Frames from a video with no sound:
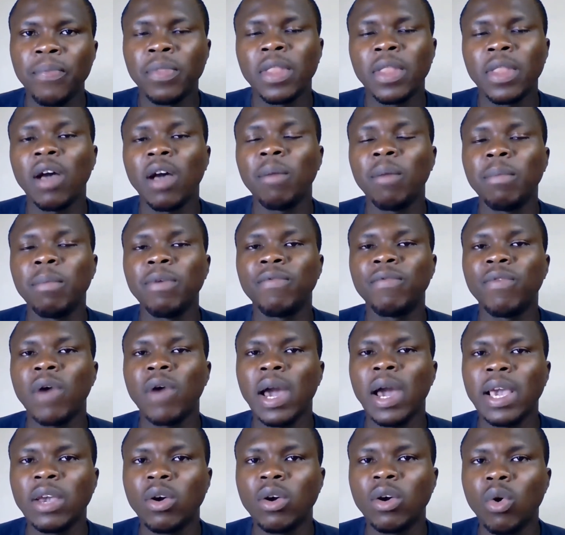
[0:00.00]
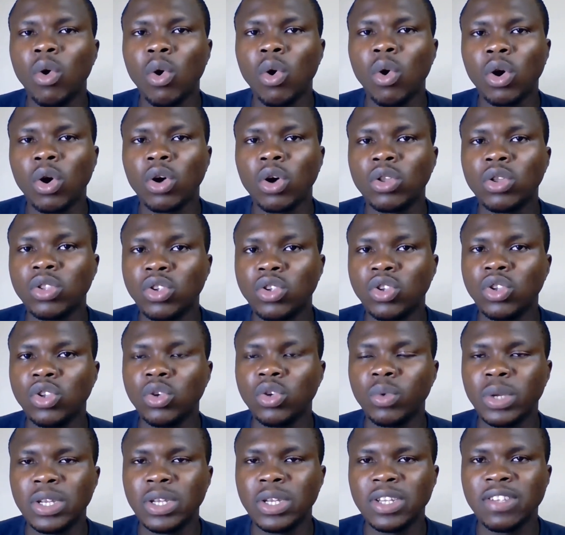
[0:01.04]
Now, before I go continue
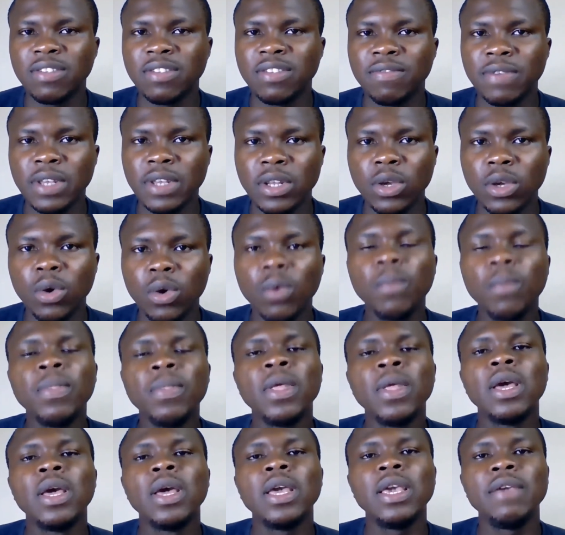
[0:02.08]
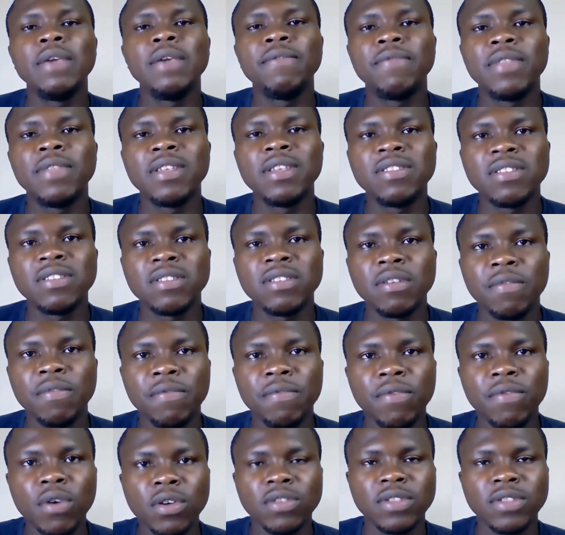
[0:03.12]
with this video, if this is the
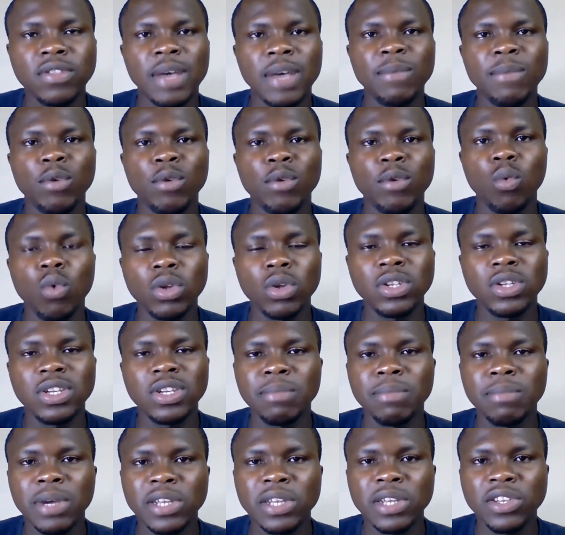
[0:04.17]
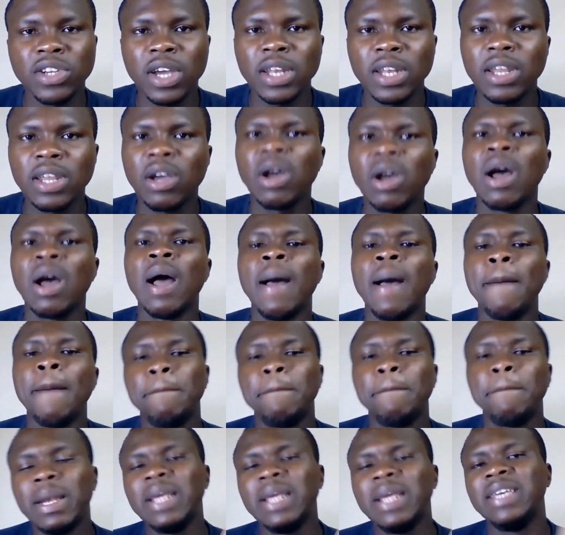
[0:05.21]
first time you're watching my channel,
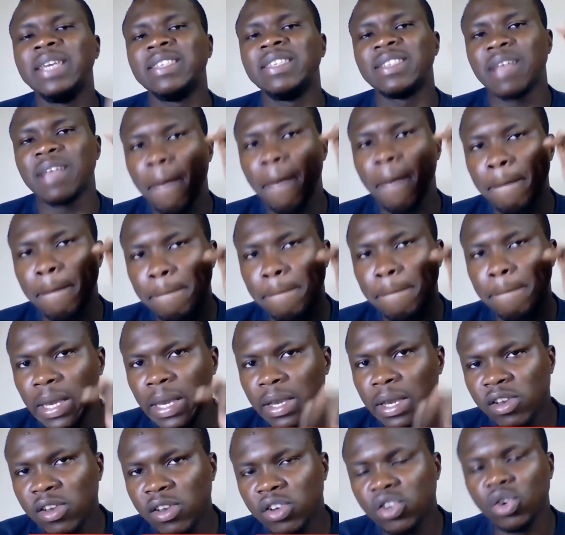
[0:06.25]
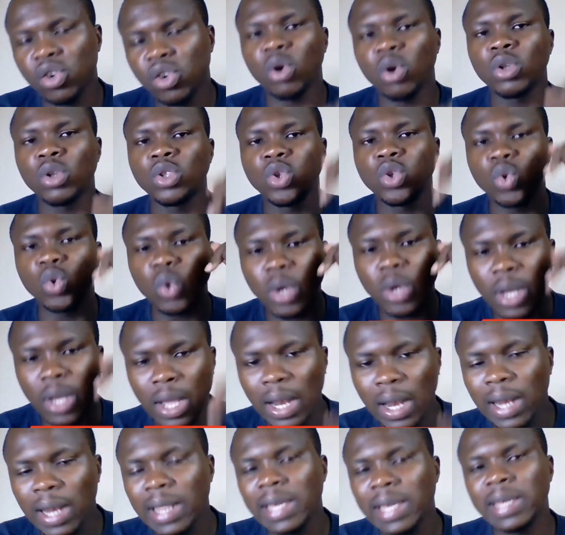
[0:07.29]
please be sure to
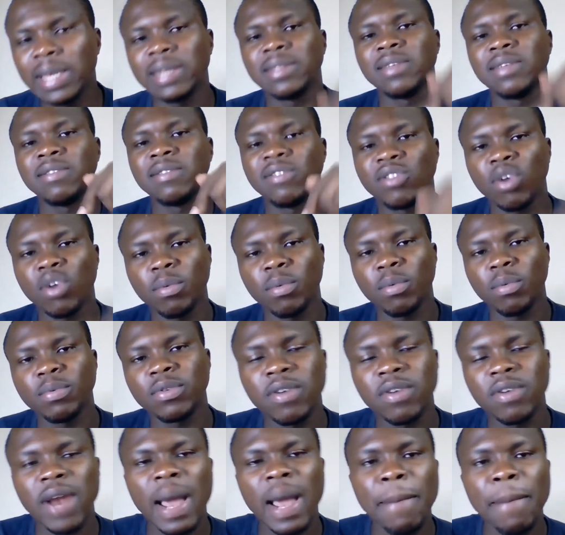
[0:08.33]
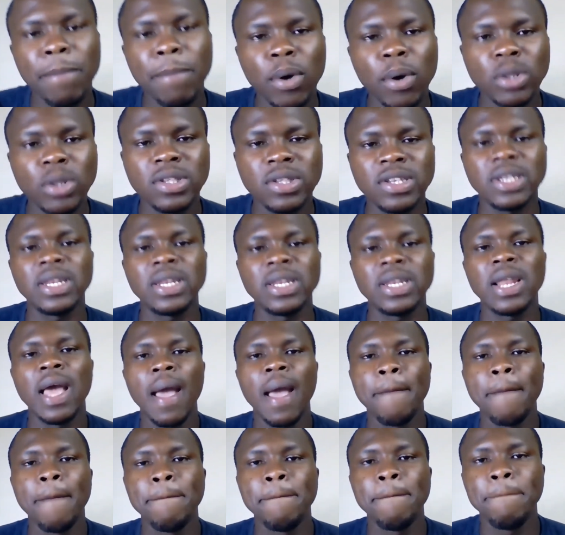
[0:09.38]
click the subscribe button
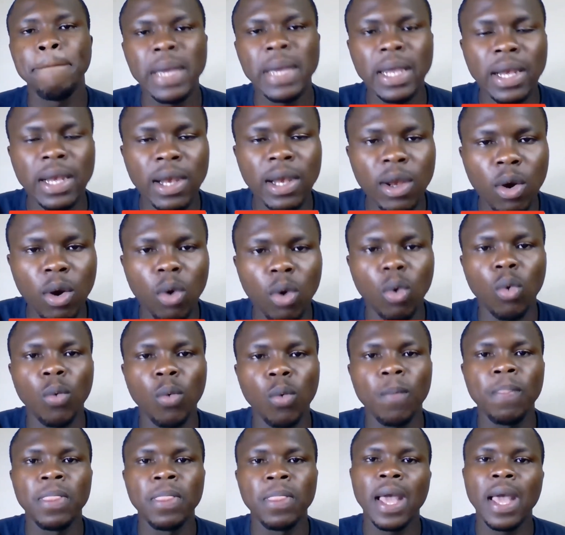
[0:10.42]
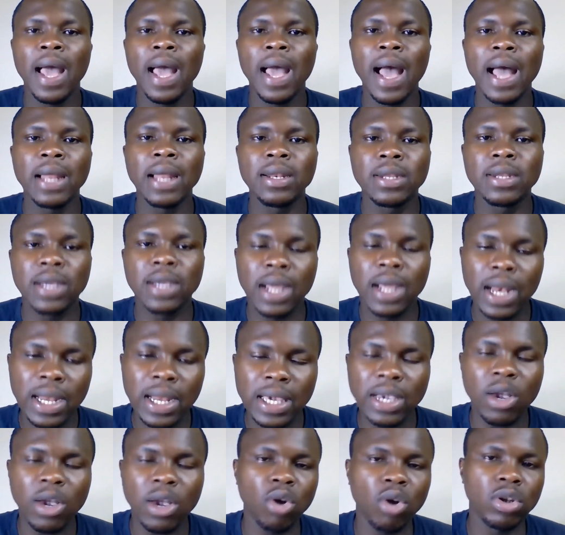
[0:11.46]
below and
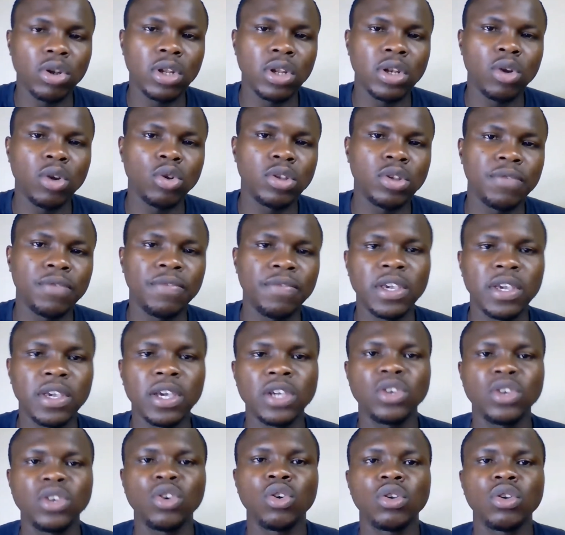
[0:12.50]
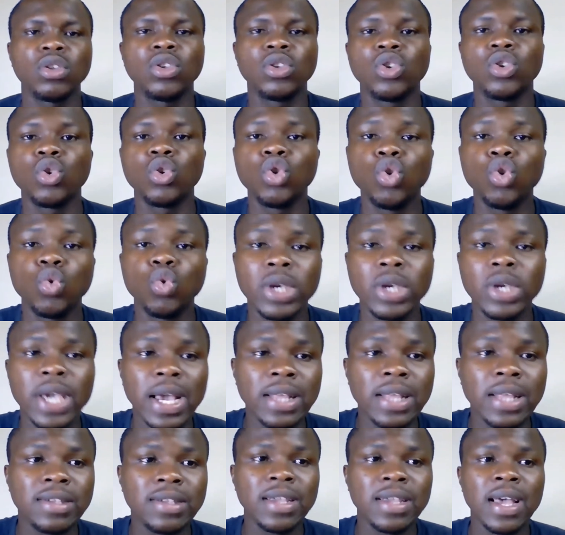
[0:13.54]
click on the notification so you
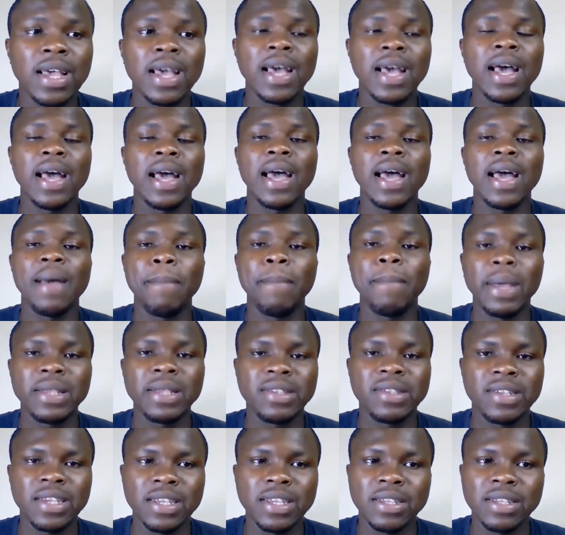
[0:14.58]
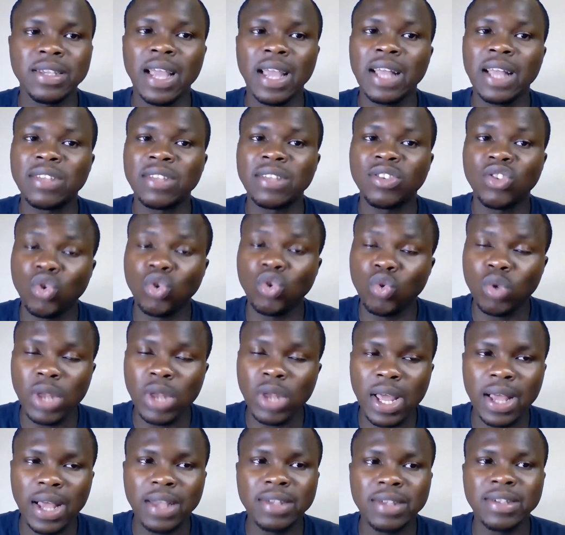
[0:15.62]
get a message as soon
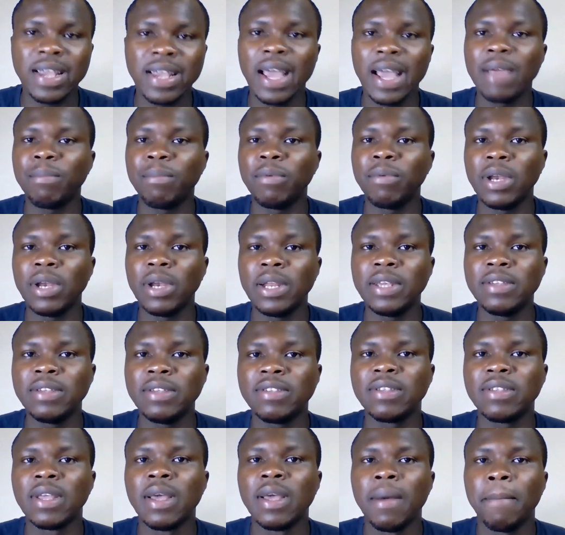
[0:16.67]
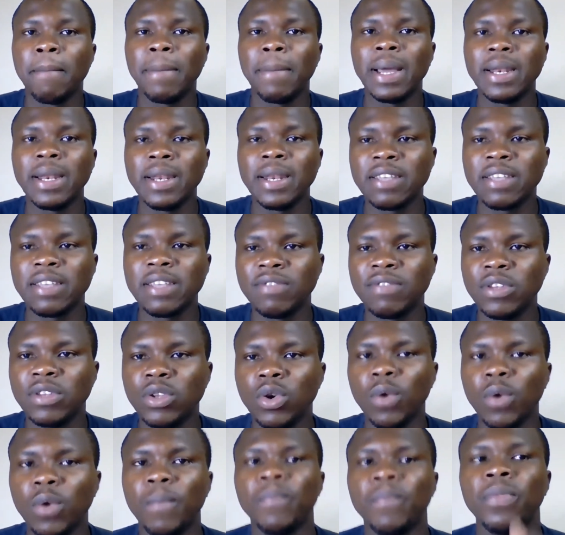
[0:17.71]
as I release my next
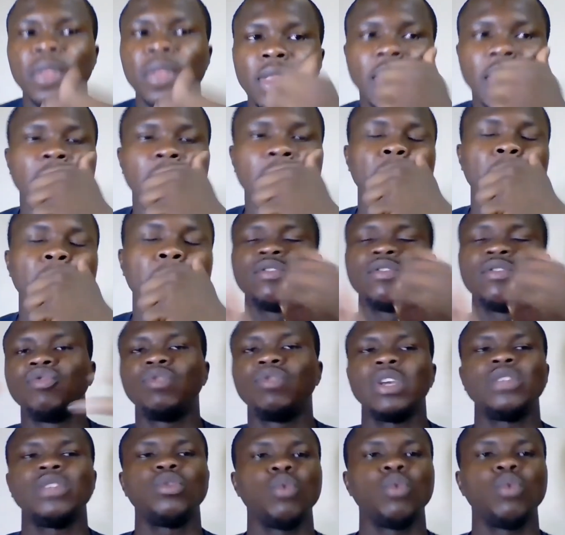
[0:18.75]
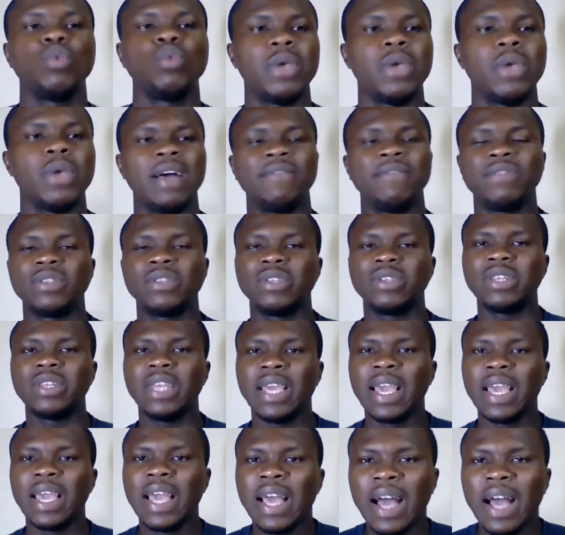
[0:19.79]
video. Now, straight to what we have for today.
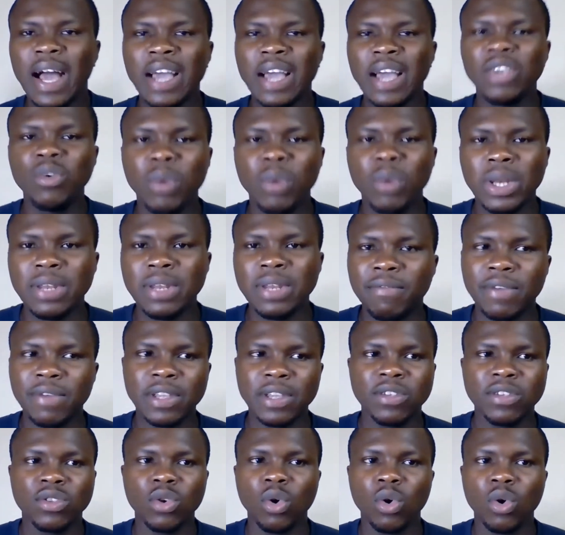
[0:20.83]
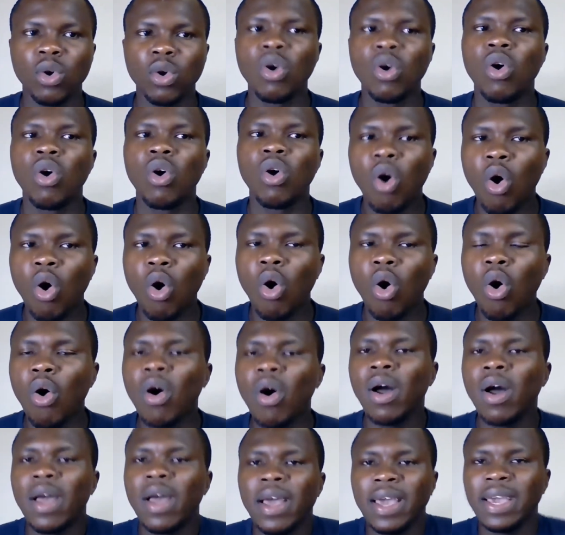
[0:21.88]
Are you an investor or
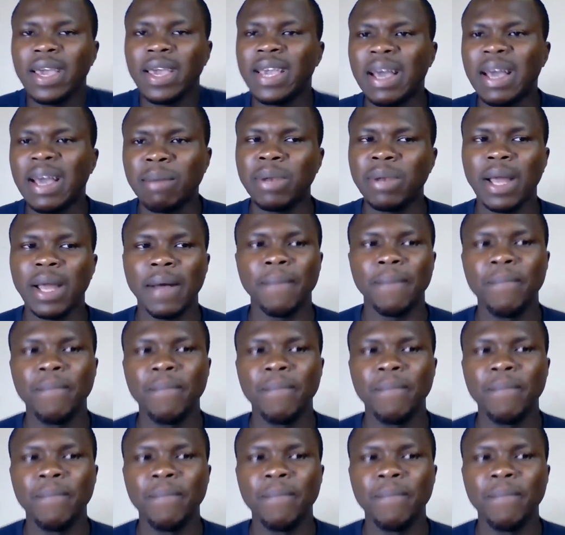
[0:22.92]
a gambler?